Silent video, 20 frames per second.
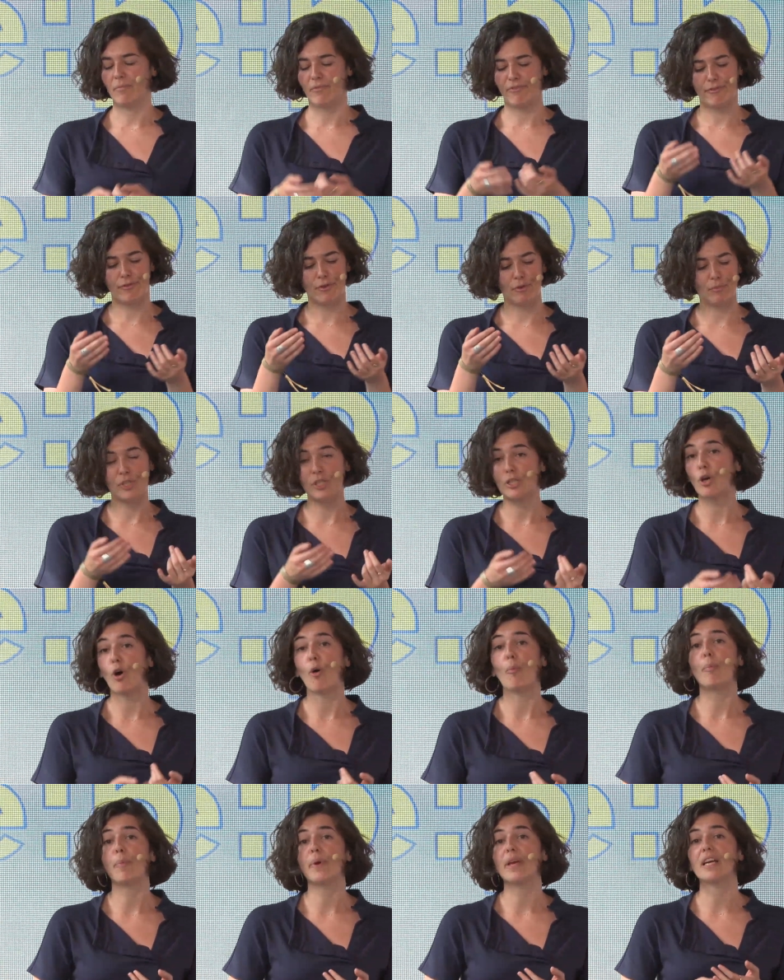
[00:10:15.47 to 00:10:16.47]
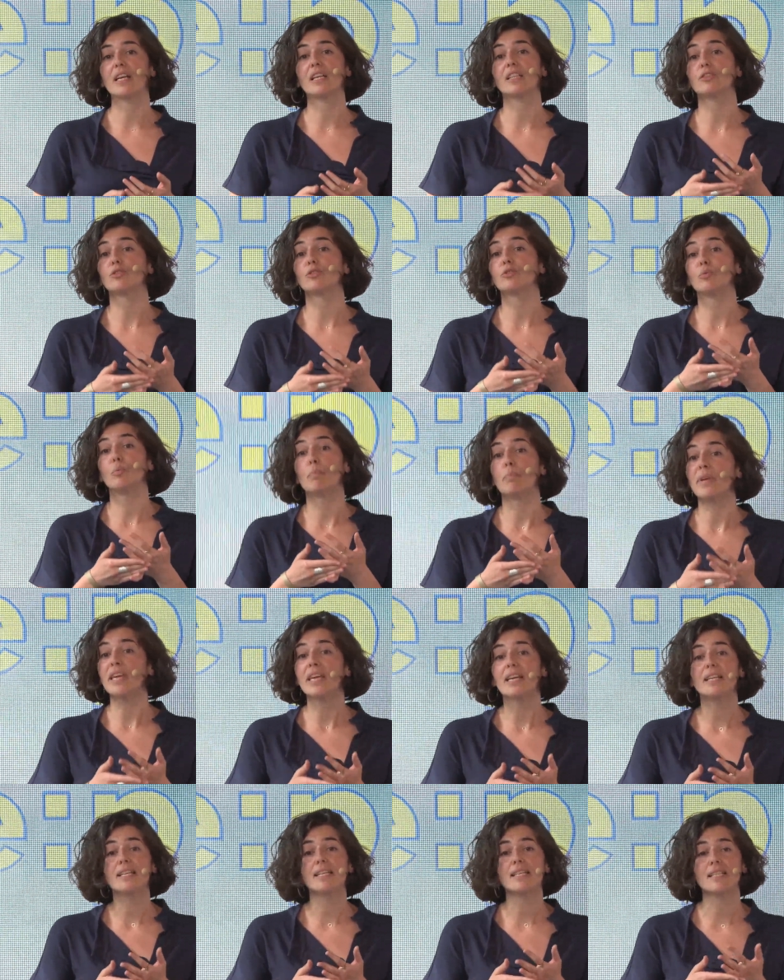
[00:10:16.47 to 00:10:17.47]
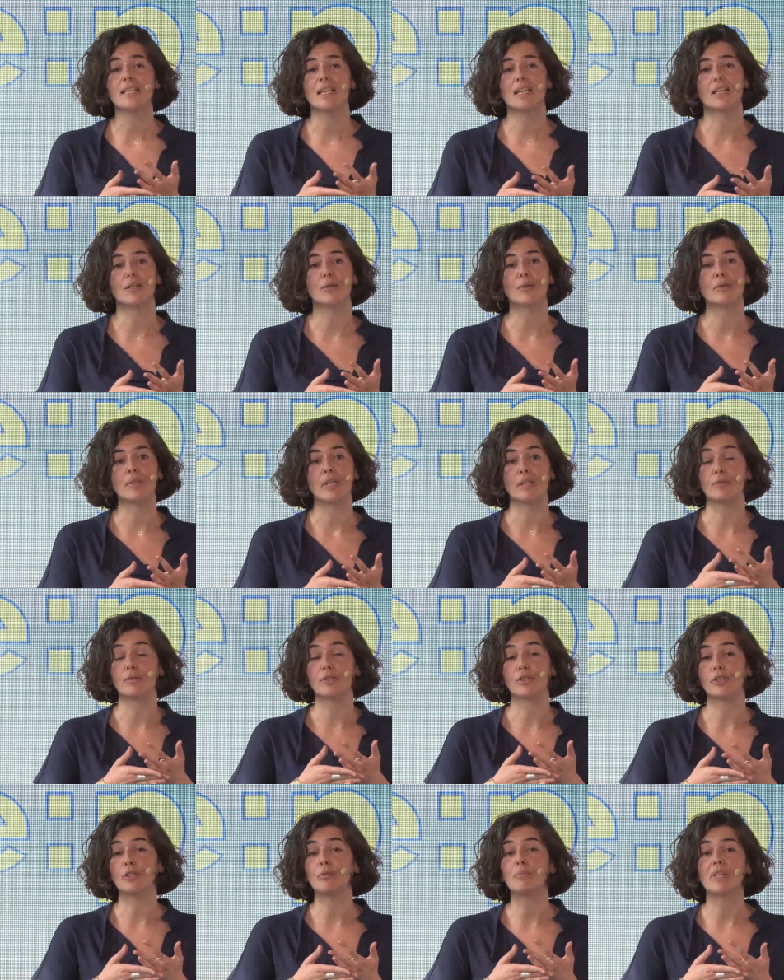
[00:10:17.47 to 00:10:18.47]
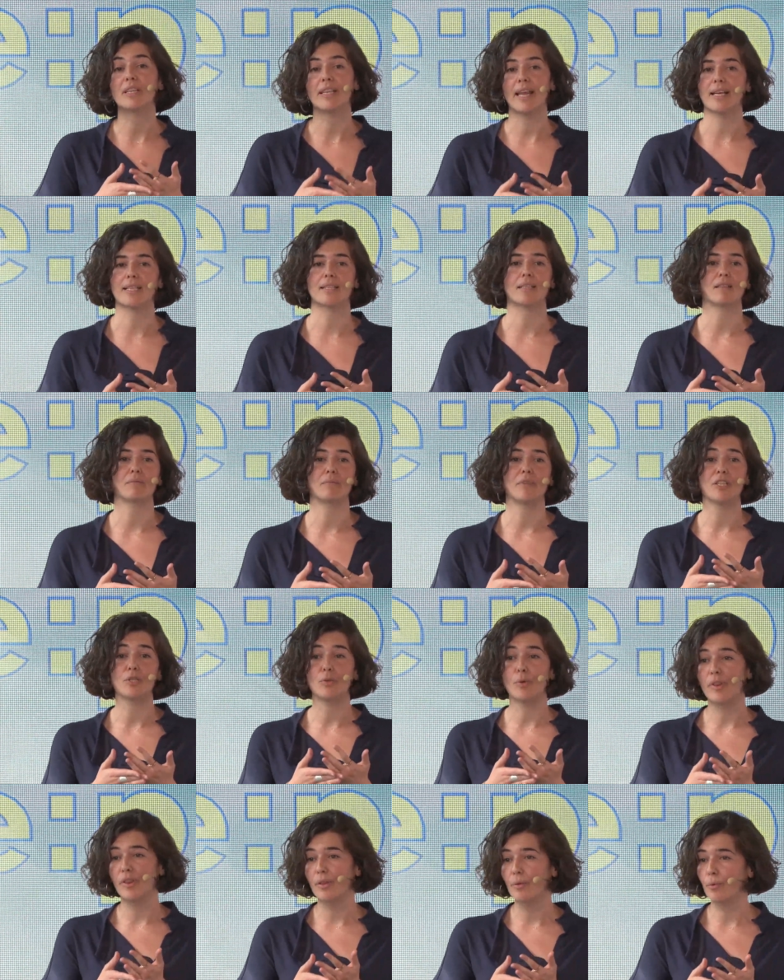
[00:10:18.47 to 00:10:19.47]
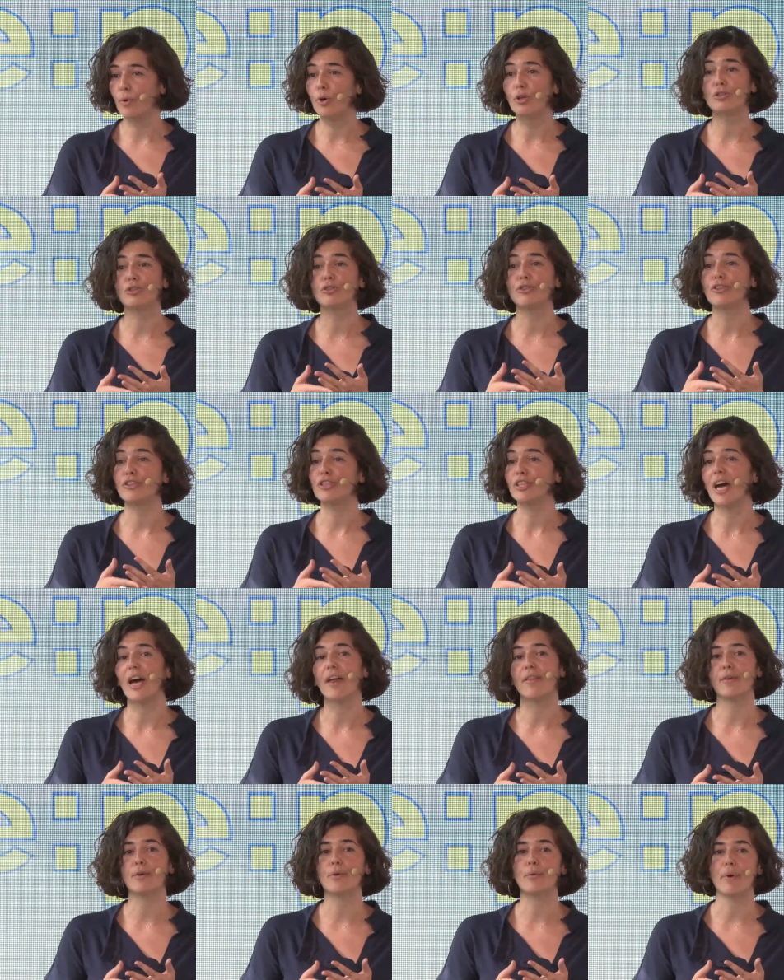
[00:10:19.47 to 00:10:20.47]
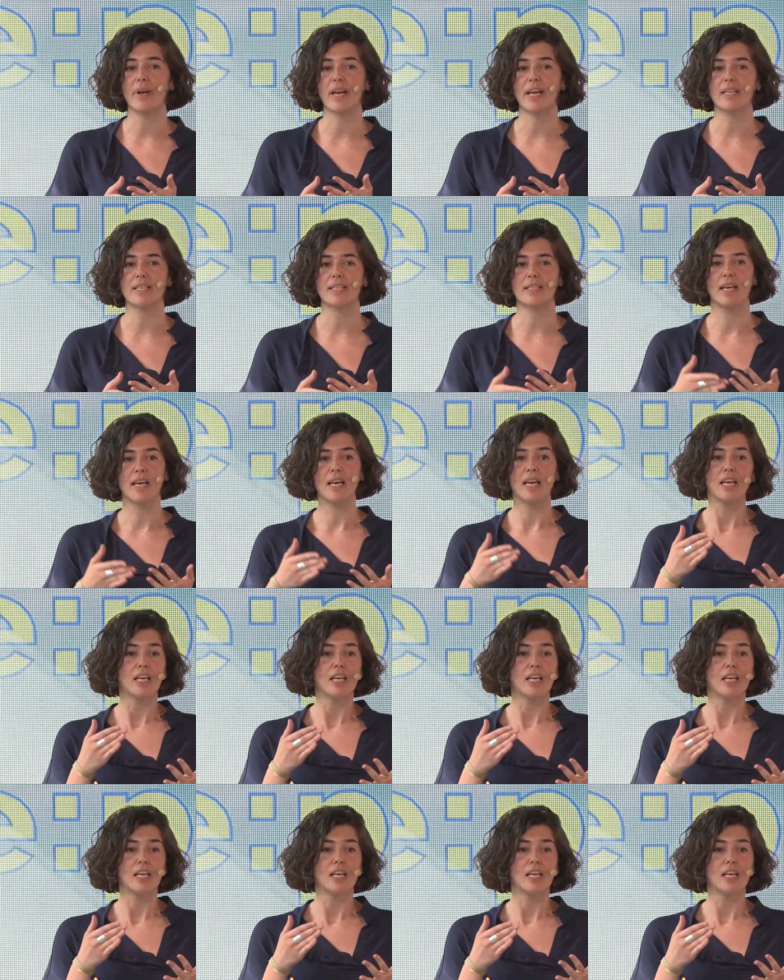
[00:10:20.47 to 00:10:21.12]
from stopping to mix our human excrements with water and other waste,